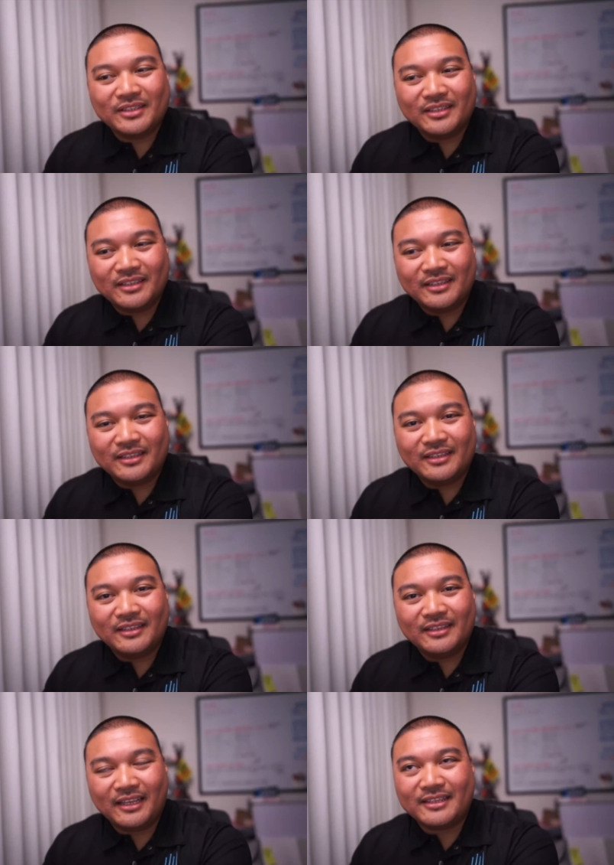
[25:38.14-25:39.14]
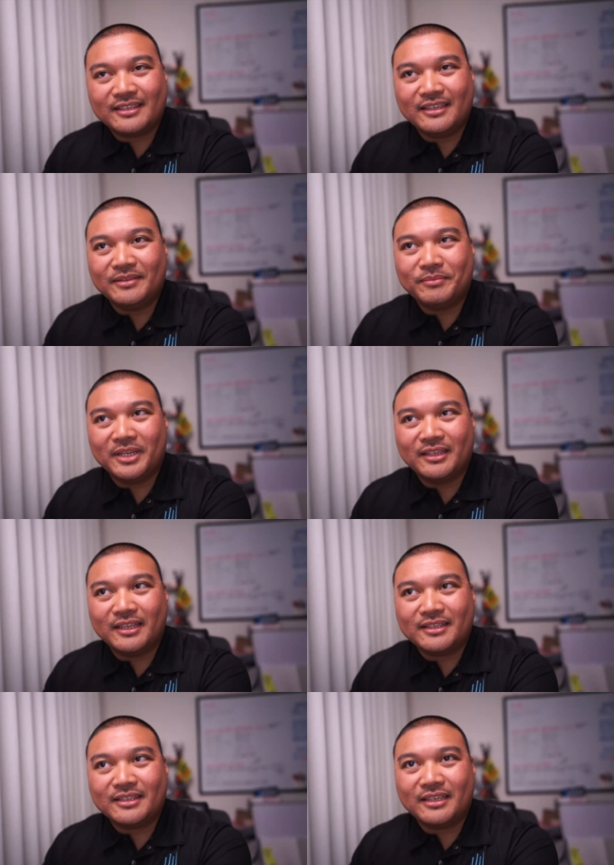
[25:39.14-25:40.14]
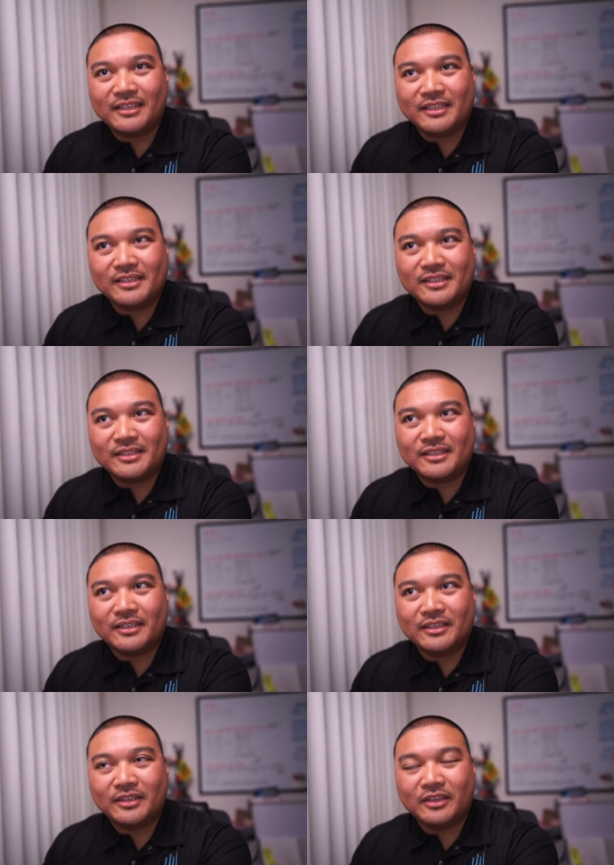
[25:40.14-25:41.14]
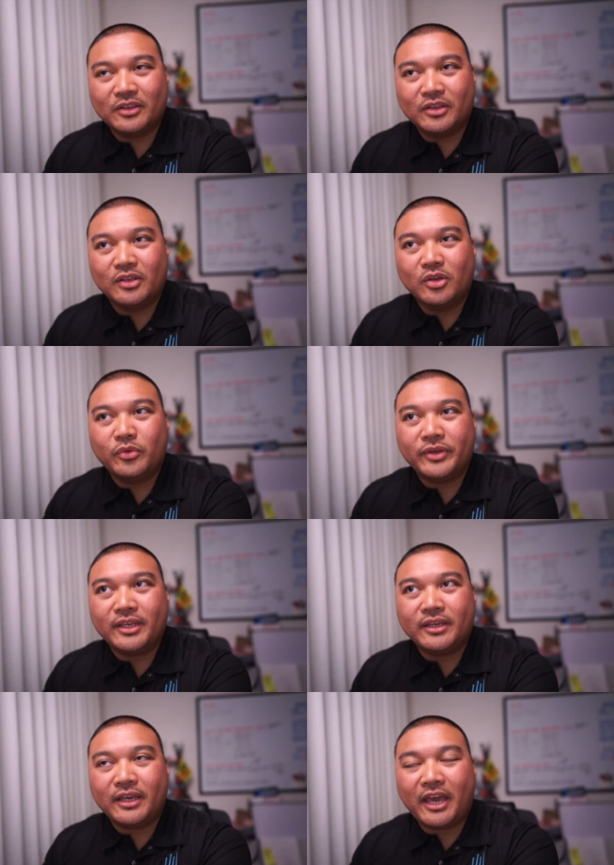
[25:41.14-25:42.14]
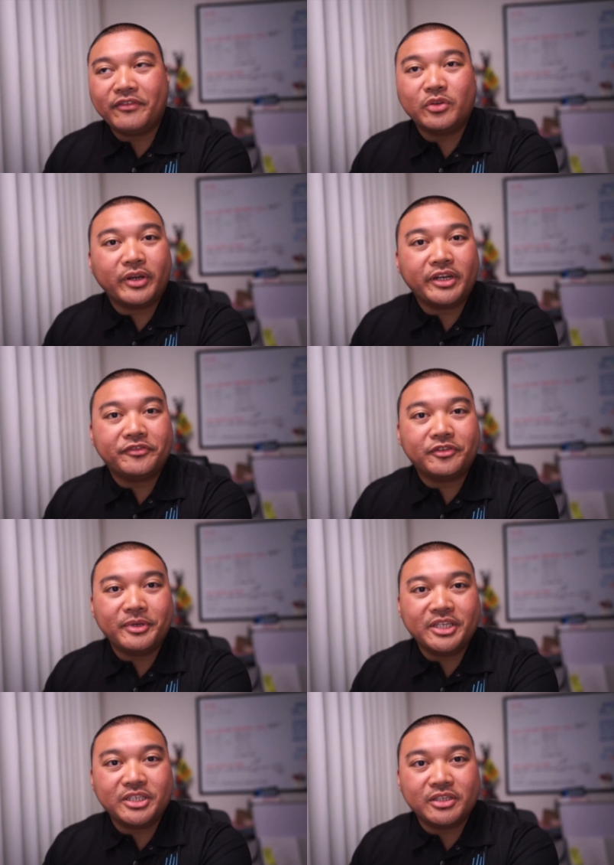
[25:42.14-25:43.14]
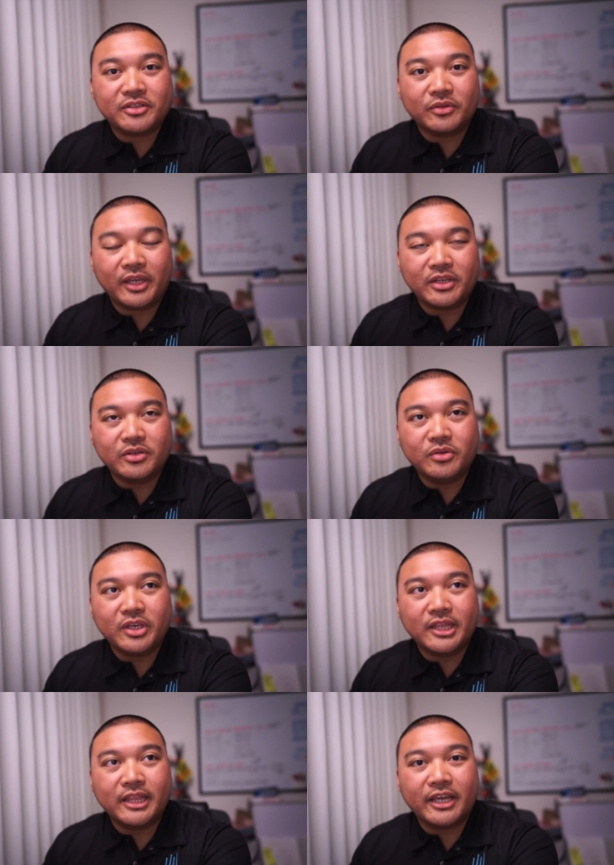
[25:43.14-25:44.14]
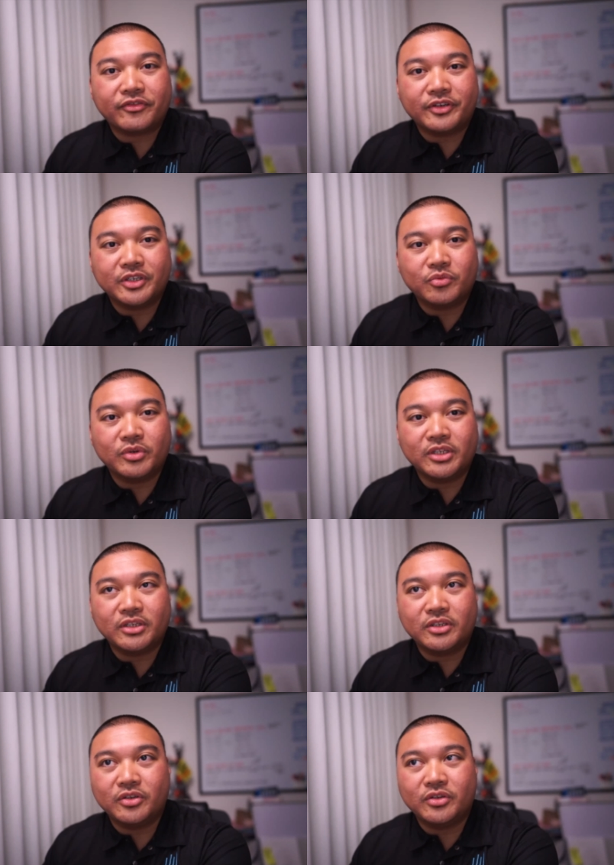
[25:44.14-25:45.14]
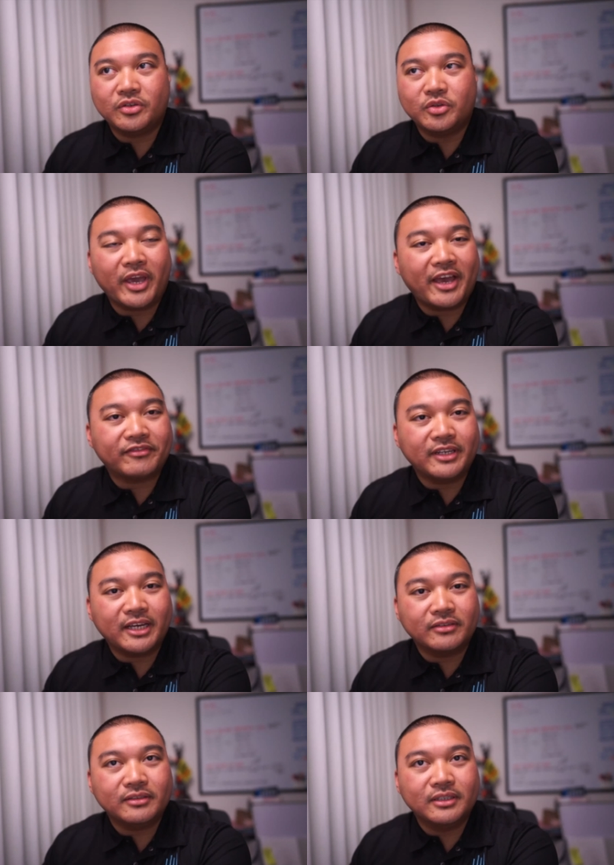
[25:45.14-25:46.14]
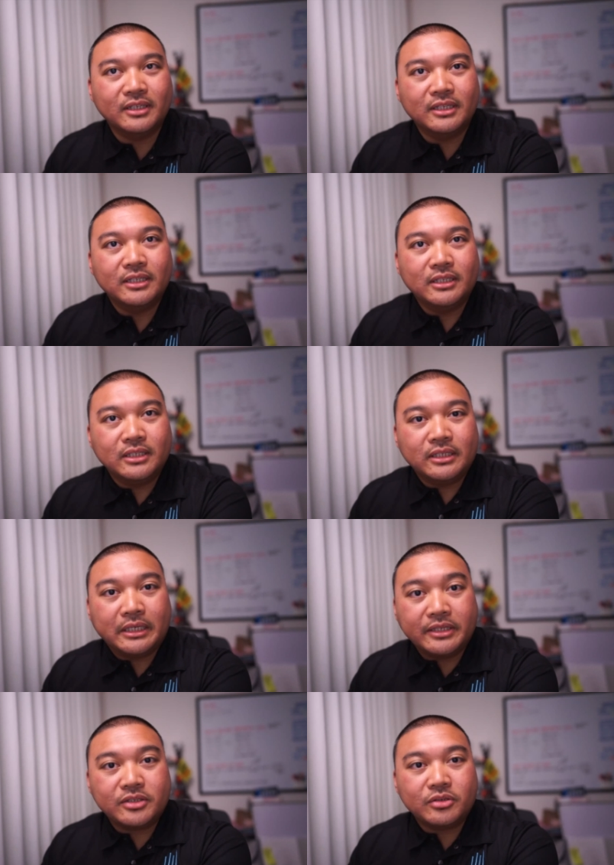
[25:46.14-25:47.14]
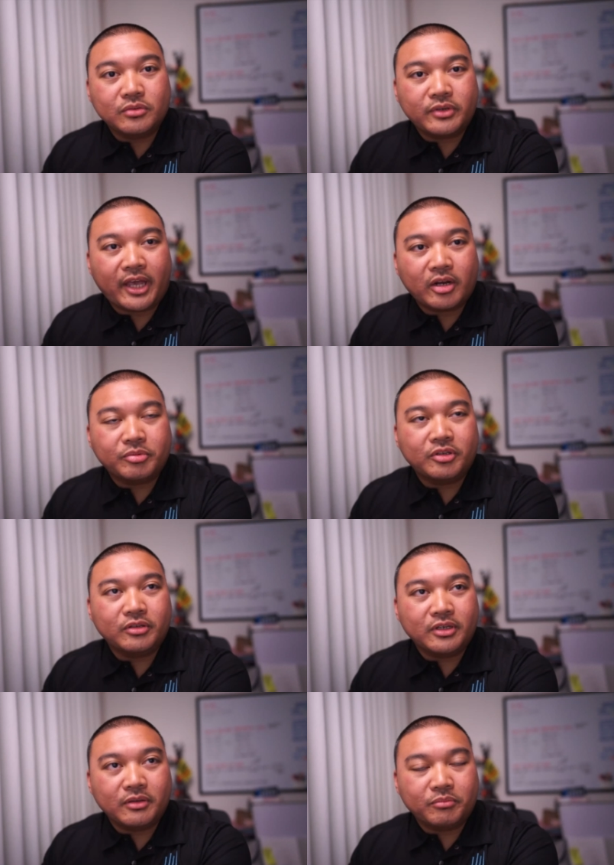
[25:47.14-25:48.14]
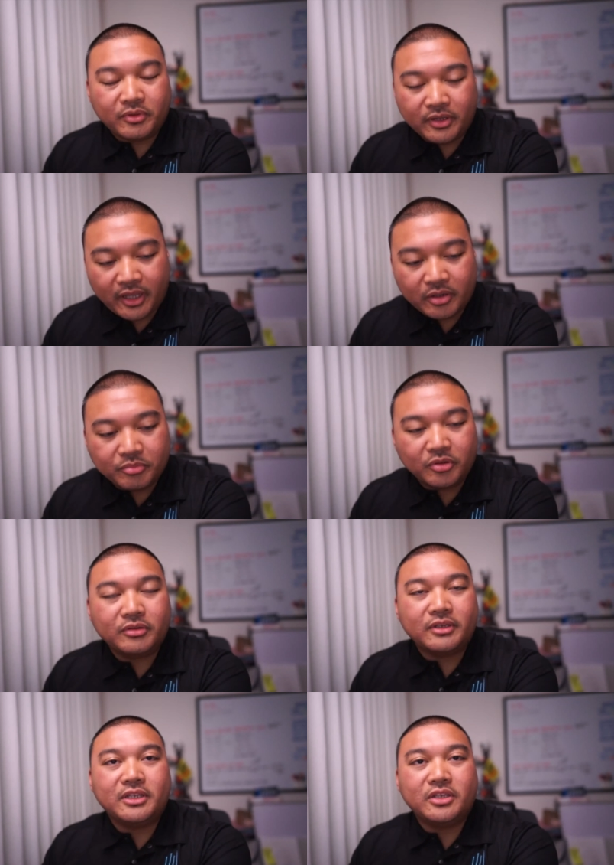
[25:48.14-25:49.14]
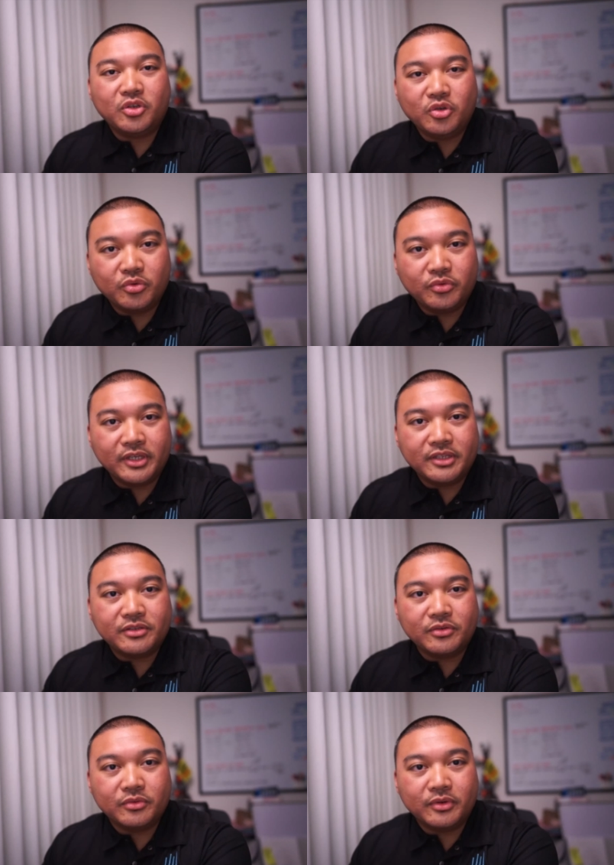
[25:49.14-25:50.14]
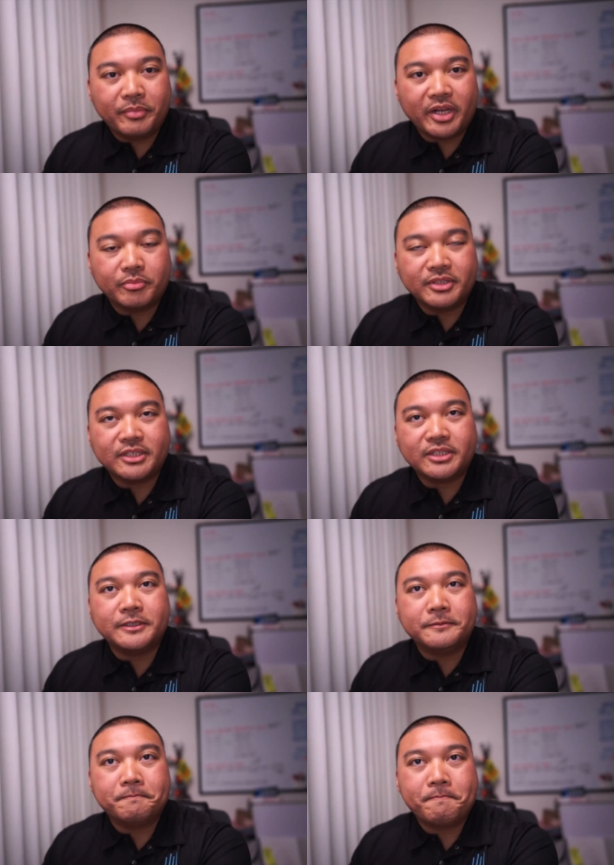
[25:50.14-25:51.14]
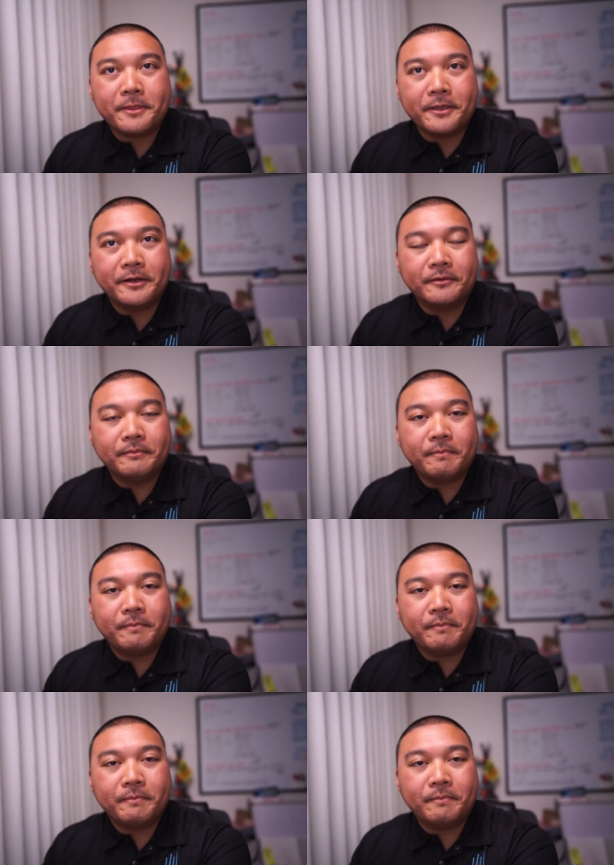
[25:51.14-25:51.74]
point that's it man that's it it's it's uh knowing having the right information so that you can leverage what you have now and to catapulting catapulting you into a better position you know